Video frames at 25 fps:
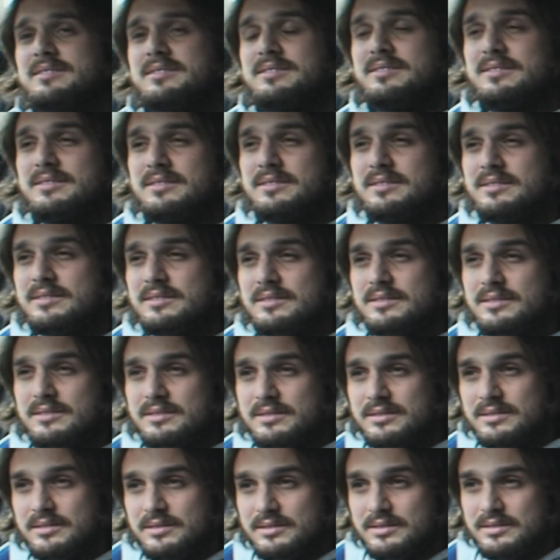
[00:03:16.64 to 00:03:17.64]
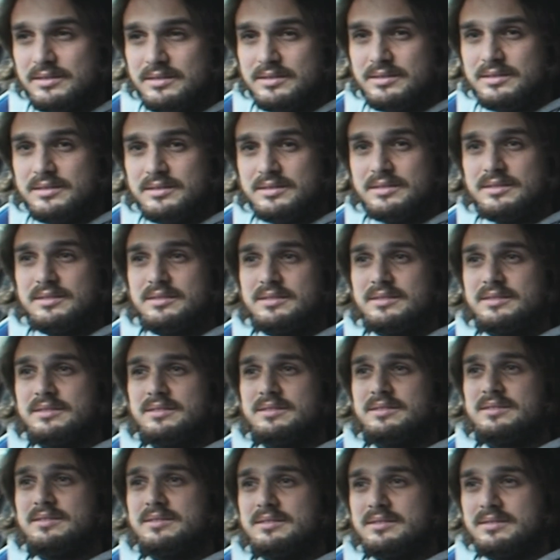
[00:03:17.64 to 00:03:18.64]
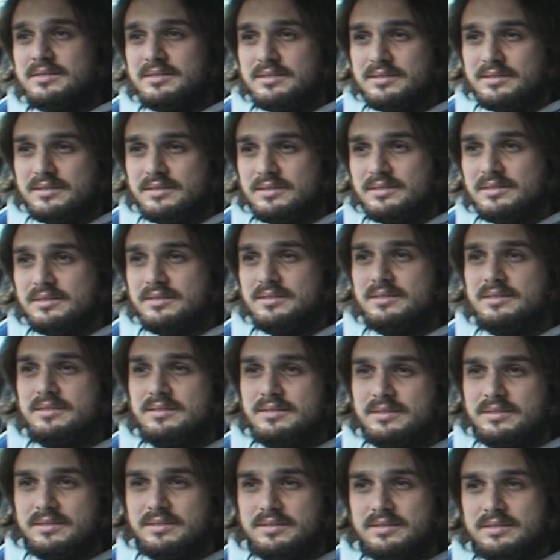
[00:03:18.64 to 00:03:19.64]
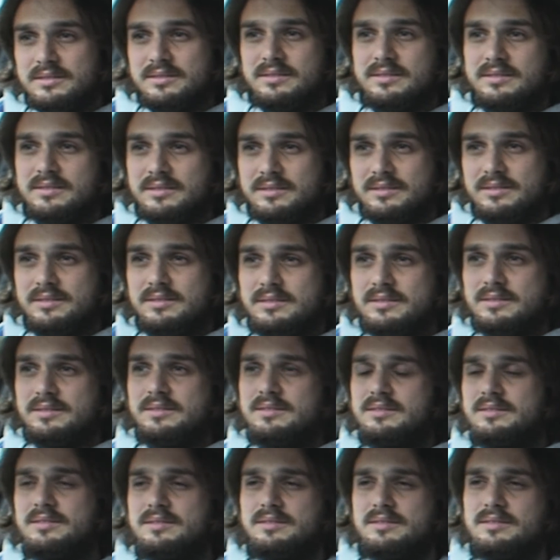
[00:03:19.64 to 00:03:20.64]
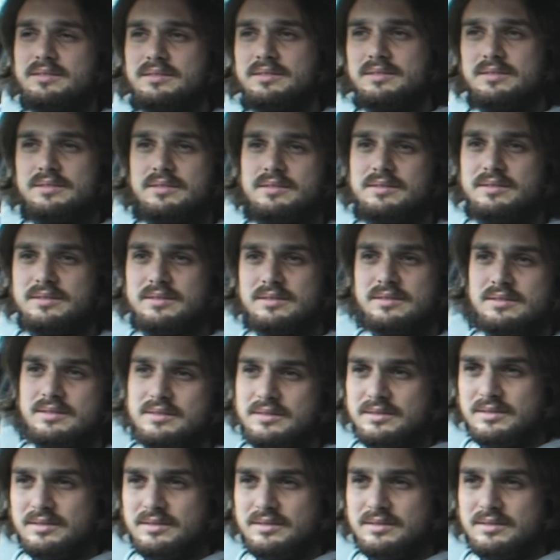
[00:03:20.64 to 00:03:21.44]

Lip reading: No words are spoken by the person on screen.